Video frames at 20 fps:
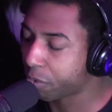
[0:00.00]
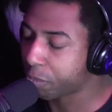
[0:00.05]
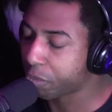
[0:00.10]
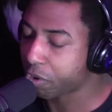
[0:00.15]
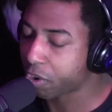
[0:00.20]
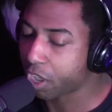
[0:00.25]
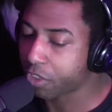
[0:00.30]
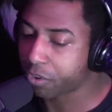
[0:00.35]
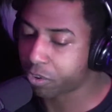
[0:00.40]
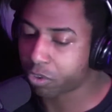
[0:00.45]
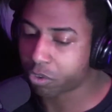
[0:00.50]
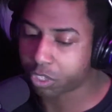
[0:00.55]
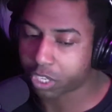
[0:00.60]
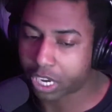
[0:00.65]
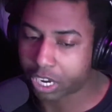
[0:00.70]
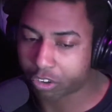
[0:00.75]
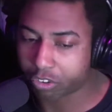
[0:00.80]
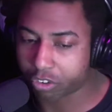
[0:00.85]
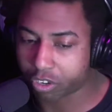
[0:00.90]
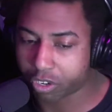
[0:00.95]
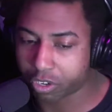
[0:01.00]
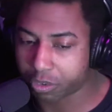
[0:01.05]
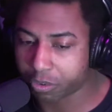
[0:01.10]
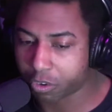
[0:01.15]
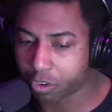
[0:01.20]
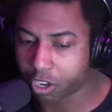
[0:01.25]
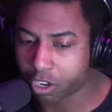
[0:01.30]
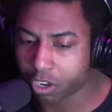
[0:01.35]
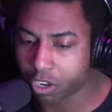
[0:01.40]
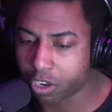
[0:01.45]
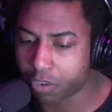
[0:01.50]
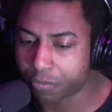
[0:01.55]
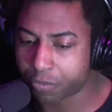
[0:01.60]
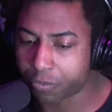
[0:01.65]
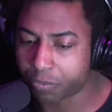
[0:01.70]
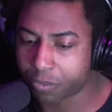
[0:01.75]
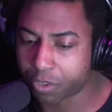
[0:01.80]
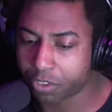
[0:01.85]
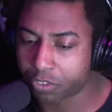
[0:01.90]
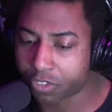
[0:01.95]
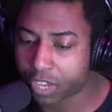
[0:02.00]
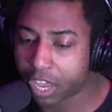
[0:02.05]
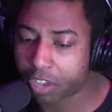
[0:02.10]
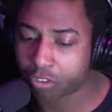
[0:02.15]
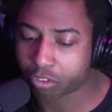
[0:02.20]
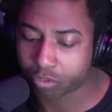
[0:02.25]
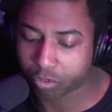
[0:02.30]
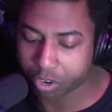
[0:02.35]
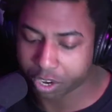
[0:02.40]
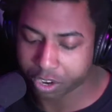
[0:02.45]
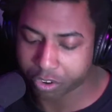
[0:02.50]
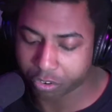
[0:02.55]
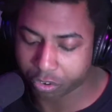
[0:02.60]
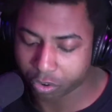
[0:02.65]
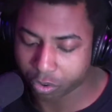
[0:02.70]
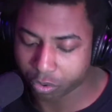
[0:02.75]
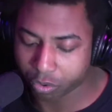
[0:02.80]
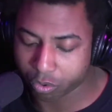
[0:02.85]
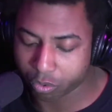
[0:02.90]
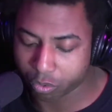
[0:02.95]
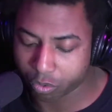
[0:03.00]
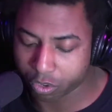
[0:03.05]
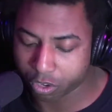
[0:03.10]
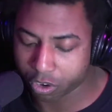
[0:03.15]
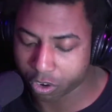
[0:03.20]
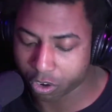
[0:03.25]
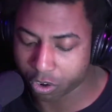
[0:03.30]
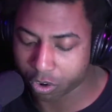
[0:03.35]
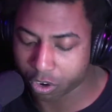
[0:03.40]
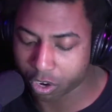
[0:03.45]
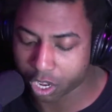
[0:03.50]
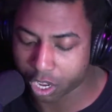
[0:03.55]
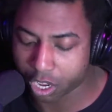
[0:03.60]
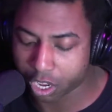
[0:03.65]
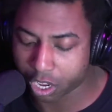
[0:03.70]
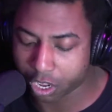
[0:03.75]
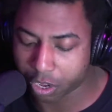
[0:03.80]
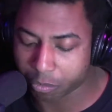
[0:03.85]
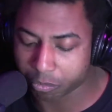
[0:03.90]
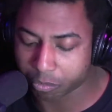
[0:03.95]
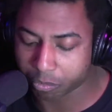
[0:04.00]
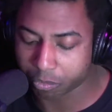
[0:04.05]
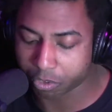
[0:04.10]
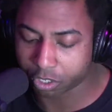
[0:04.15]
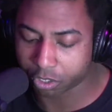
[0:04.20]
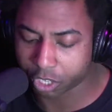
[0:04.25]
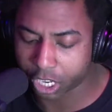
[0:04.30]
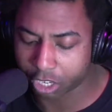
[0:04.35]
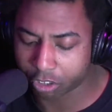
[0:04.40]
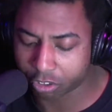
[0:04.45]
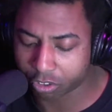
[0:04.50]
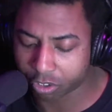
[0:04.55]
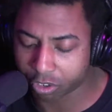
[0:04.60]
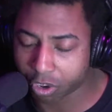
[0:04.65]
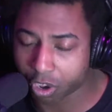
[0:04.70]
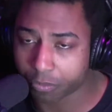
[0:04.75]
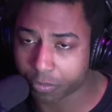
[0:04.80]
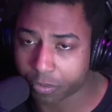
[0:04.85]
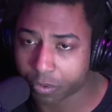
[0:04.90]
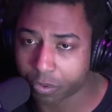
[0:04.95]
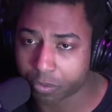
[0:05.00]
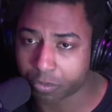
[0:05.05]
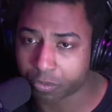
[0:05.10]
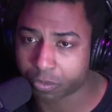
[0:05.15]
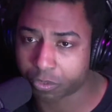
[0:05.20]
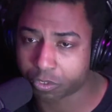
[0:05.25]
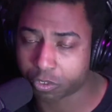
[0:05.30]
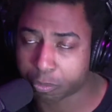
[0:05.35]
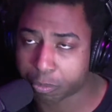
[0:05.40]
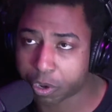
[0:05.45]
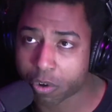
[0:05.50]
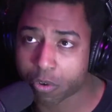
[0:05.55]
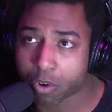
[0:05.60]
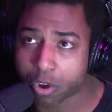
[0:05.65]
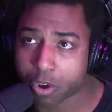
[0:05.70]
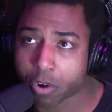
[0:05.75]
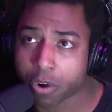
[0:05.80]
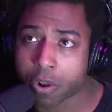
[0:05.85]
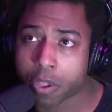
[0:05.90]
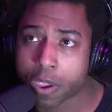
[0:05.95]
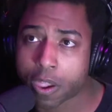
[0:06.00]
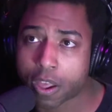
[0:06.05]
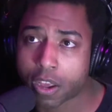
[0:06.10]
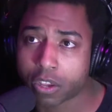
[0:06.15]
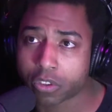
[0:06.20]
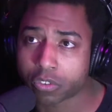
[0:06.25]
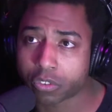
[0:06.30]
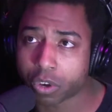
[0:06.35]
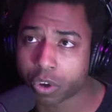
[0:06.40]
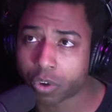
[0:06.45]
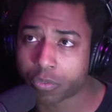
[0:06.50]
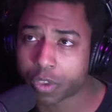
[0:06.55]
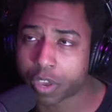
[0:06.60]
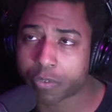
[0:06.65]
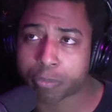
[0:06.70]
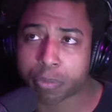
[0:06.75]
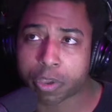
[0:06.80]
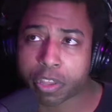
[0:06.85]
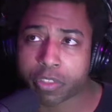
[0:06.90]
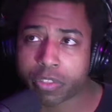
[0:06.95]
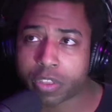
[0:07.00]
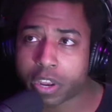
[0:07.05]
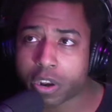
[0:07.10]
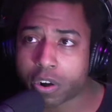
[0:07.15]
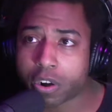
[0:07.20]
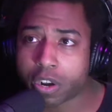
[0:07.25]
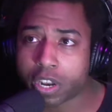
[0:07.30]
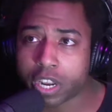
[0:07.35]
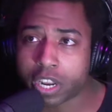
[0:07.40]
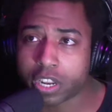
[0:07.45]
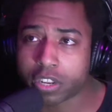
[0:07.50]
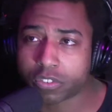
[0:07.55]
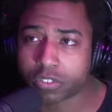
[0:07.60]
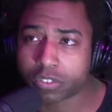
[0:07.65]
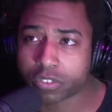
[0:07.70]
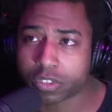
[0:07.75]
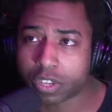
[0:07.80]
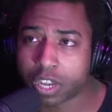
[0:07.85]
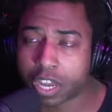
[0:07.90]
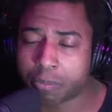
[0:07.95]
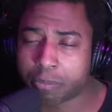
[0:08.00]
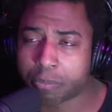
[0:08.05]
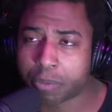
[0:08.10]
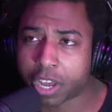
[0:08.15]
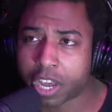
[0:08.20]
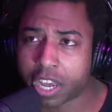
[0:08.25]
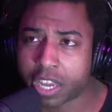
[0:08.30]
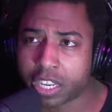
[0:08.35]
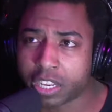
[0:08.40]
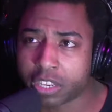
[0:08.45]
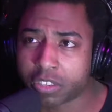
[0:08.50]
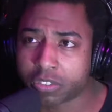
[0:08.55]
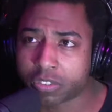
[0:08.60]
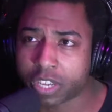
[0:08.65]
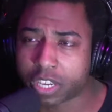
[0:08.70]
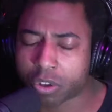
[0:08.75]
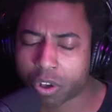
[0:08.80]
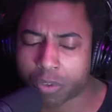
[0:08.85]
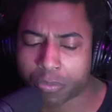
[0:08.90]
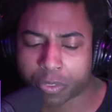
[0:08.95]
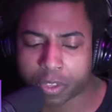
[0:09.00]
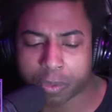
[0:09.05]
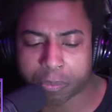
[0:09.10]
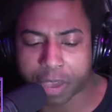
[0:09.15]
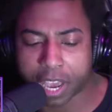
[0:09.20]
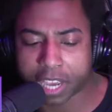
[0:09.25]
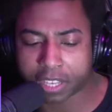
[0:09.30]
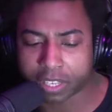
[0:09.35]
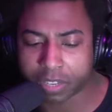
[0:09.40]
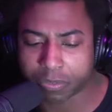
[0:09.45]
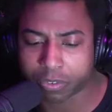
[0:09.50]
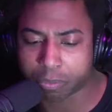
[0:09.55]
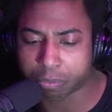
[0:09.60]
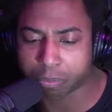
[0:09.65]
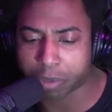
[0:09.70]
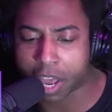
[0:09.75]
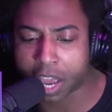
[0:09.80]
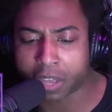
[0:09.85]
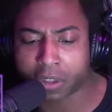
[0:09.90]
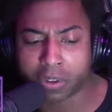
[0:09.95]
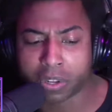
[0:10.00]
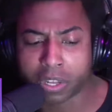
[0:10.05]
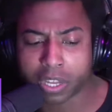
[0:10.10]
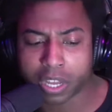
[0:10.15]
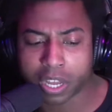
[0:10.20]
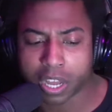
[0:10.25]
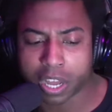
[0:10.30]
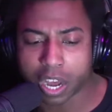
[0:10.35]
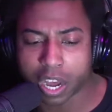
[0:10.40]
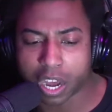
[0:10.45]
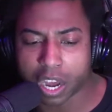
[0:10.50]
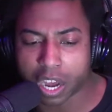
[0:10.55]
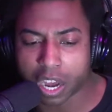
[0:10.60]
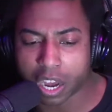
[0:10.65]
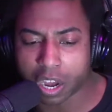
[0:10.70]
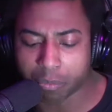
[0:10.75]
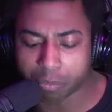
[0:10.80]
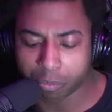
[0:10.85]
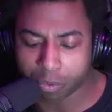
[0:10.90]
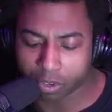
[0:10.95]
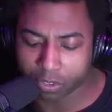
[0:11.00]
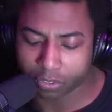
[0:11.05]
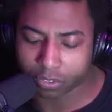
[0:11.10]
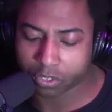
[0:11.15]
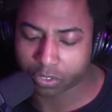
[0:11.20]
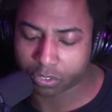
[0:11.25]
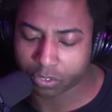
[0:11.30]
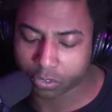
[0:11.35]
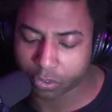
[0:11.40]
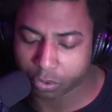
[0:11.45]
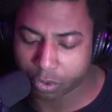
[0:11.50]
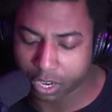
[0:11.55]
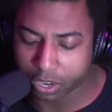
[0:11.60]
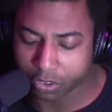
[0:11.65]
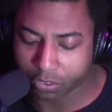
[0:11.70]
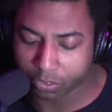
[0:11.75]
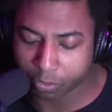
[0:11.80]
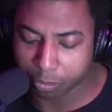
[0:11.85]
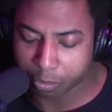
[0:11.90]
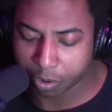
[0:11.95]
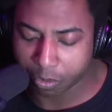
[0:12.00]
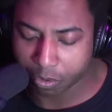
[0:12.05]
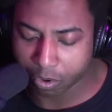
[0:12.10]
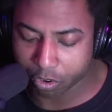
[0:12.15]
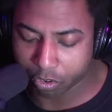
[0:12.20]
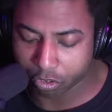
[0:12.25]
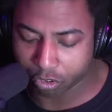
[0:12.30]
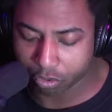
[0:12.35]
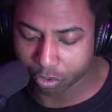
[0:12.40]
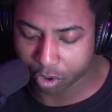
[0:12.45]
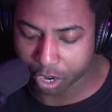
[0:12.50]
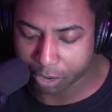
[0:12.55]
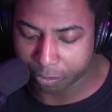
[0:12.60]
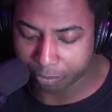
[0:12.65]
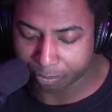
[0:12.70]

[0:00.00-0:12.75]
other location off of LaSalle Street to their location off of Superior. So if you haven't been there, it's like off the Magnificent Mile, 162 East Superior Street